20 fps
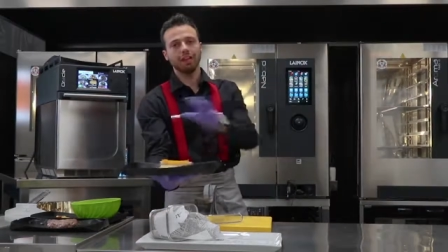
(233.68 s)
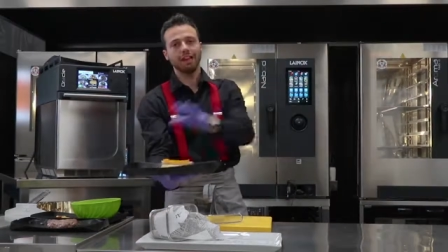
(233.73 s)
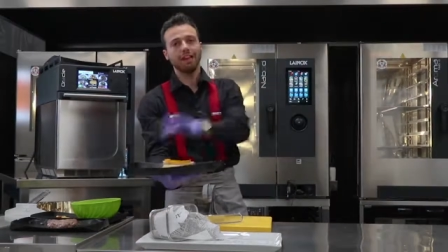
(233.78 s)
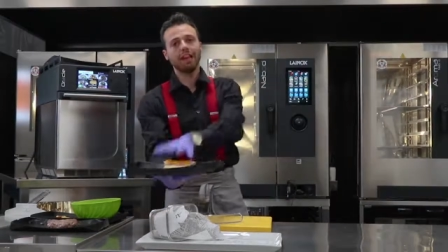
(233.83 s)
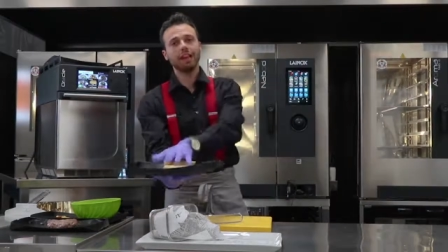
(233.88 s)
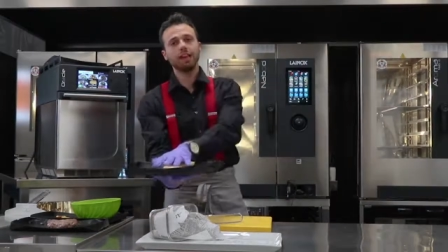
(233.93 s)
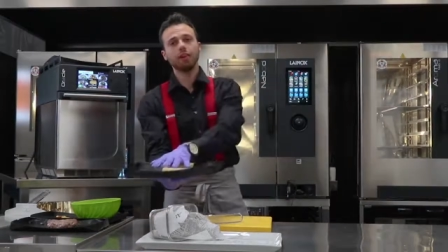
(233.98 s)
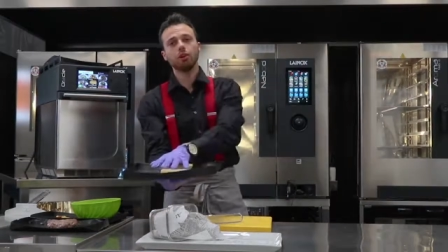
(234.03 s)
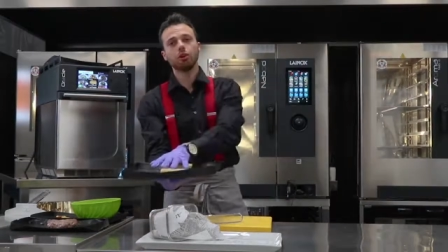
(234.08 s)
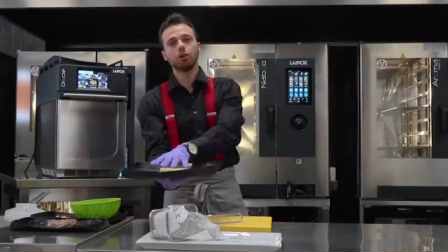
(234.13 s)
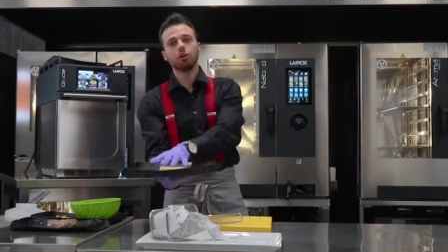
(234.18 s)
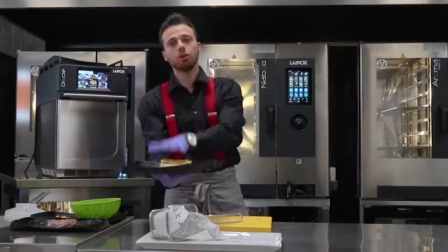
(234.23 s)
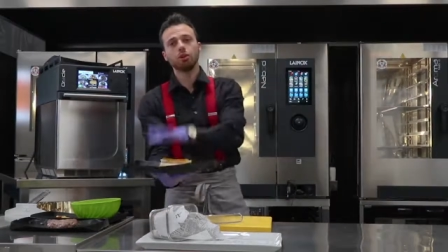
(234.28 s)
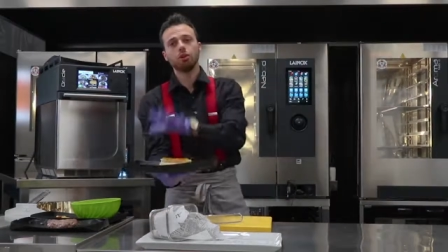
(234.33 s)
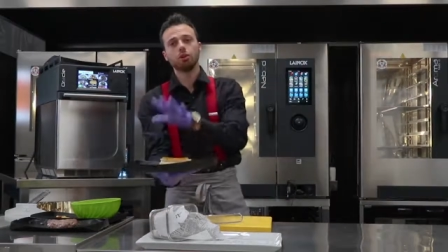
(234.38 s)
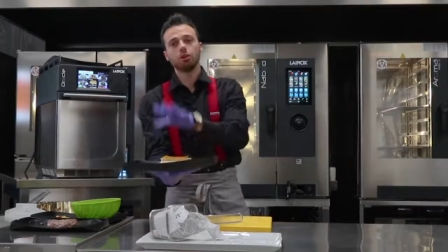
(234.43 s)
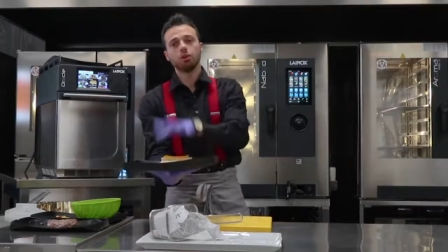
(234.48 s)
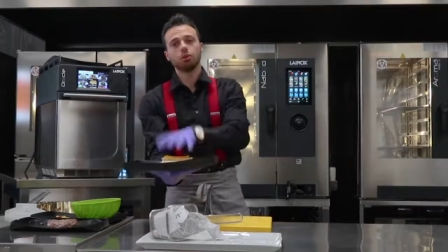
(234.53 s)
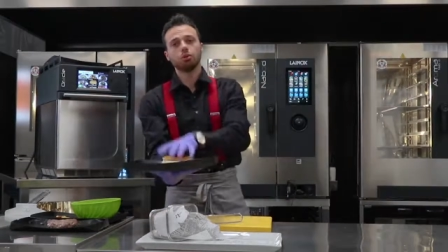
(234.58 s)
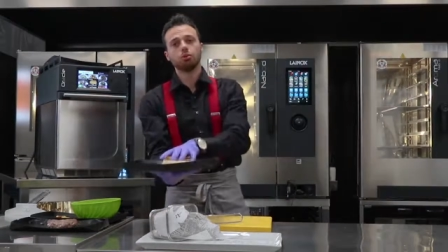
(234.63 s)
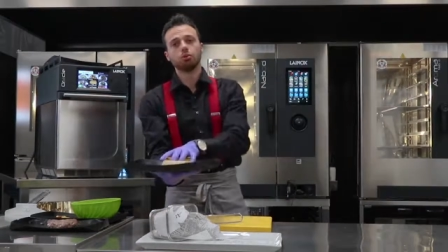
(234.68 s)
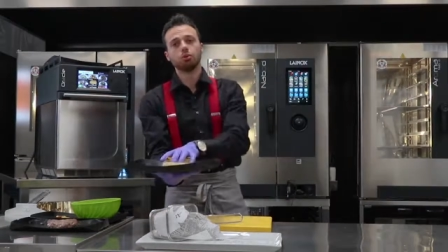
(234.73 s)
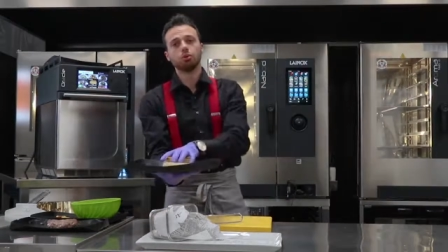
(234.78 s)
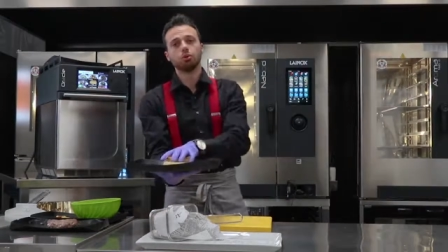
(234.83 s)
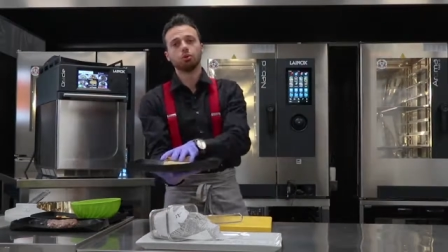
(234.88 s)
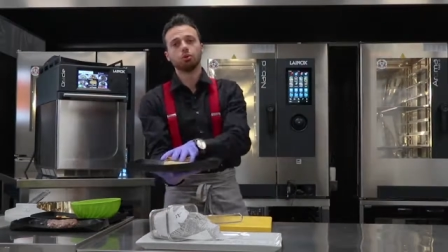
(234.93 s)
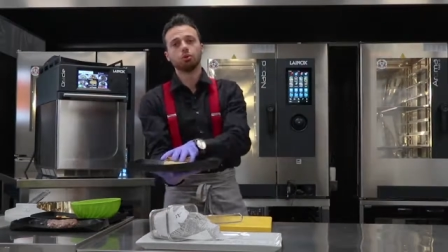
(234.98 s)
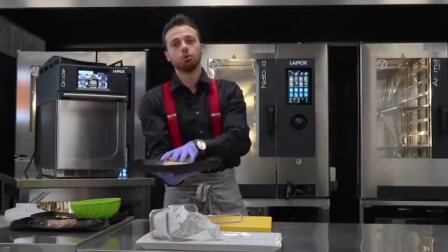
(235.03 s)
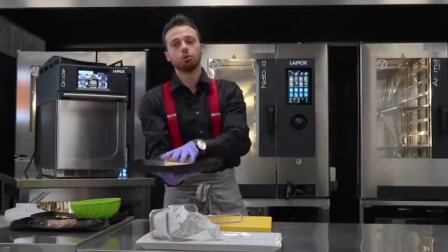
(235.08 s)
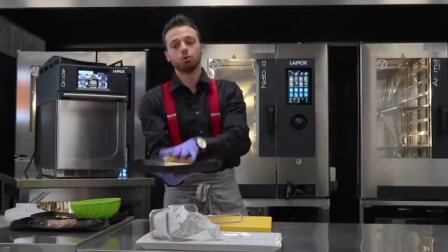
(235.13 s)
and go
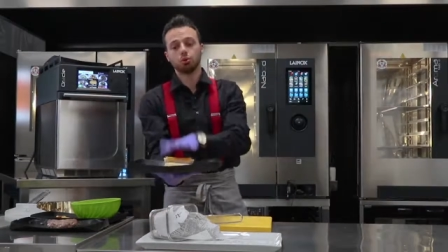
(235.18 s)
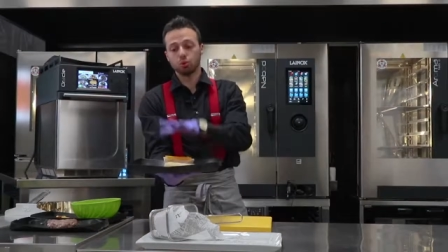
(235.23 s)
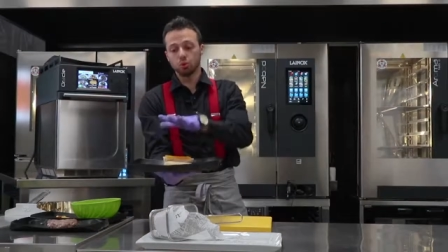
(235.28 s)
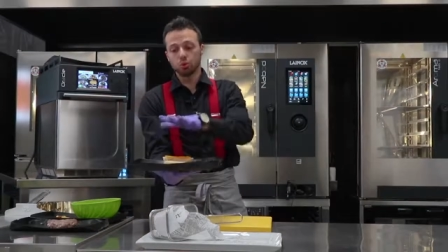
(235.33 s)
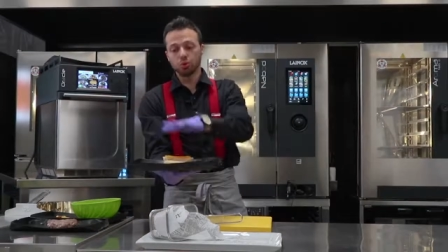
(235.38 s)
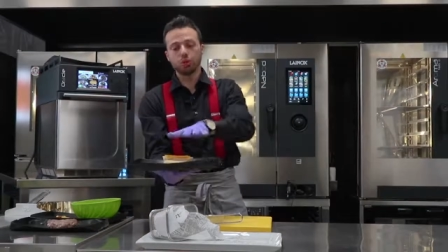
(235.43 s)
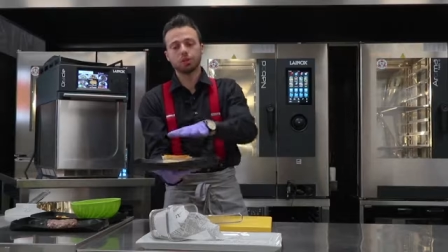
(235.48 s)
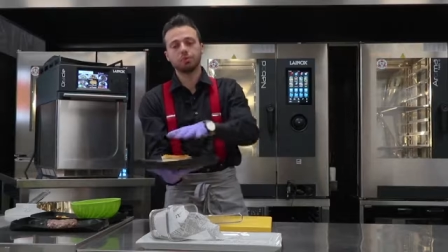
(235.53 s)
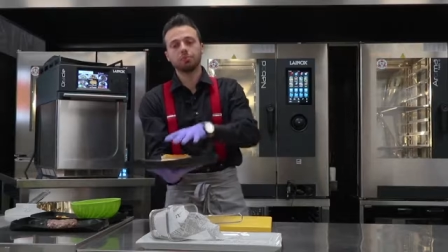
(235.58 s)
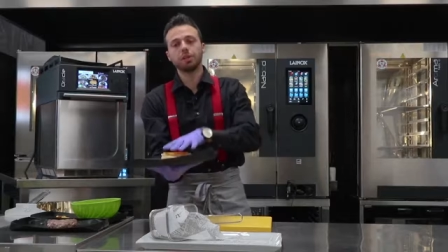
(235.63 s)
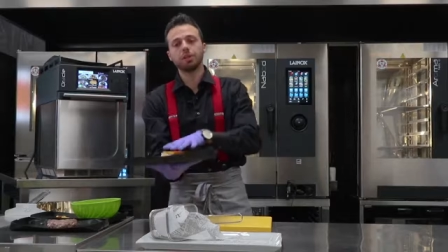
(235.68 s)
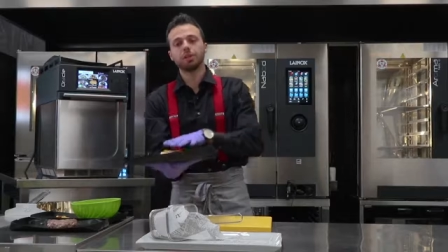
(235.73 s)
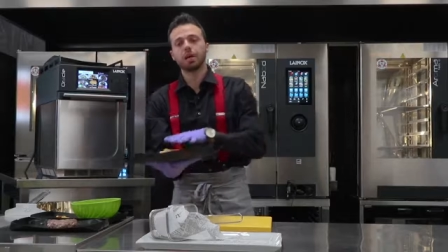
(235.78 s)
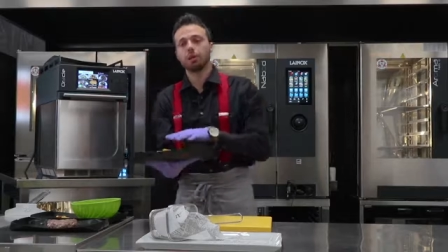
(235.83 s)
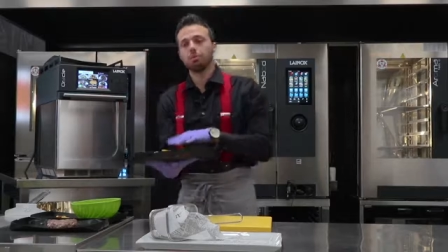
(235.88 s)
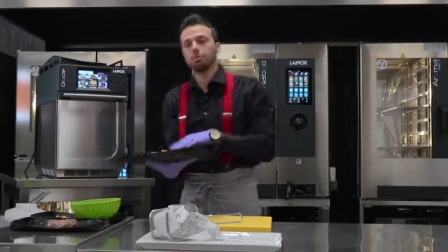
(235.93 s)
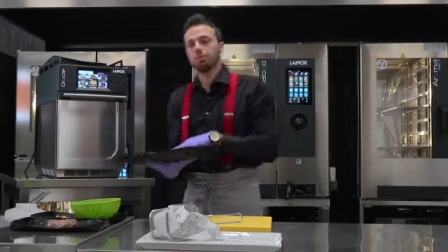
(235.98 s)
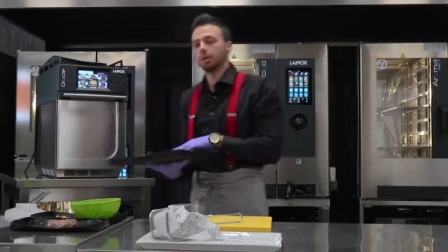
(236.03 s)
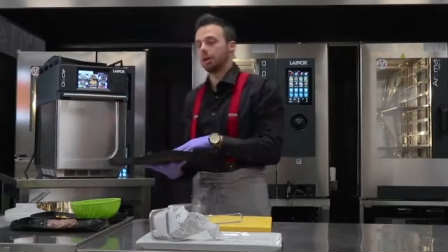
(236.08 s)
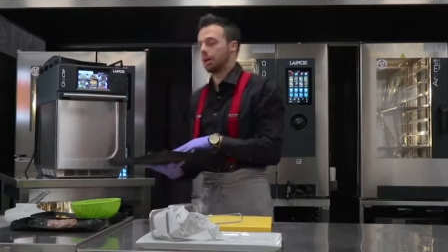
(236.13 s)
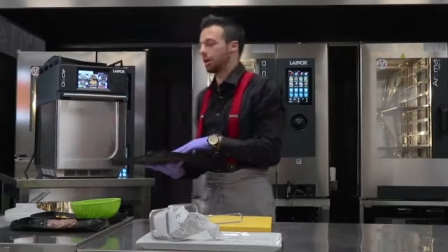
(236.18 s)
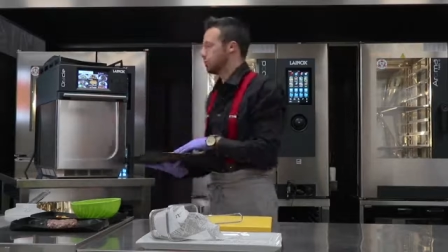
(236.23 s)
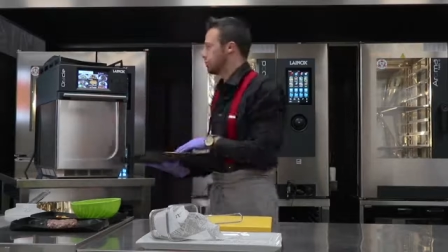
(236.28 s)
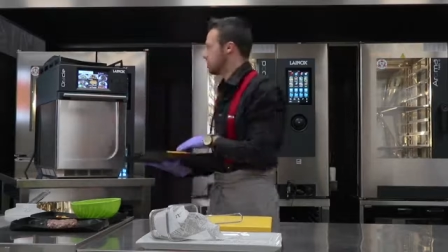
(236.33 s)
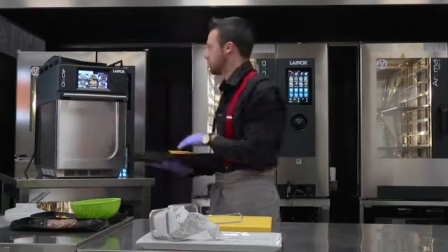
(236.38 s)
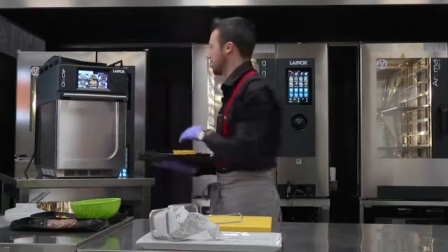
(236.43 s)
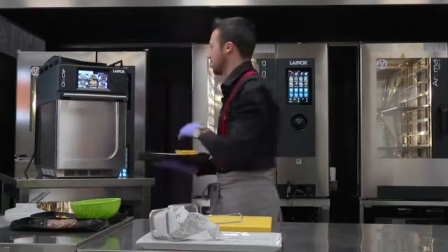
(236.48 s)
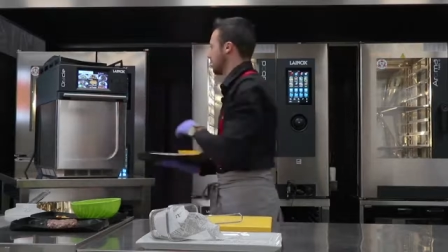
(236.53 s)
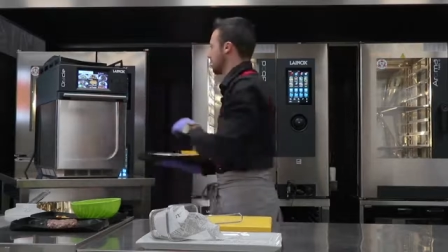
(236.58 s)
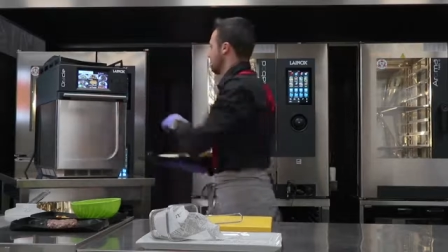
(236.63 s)
to crisp it up
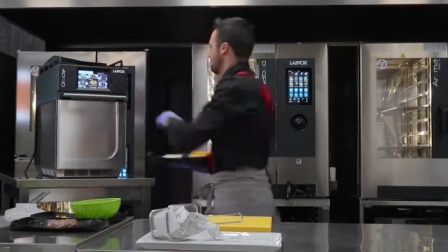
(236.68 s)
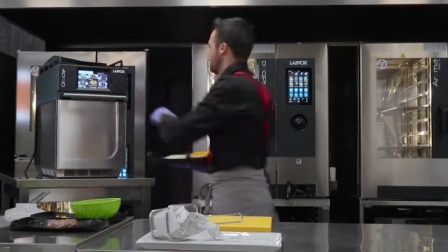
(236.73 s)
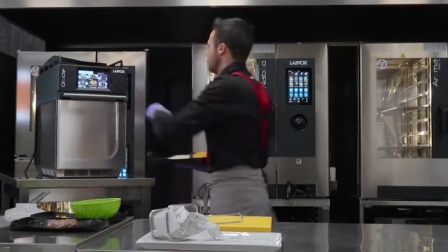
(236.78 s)
outside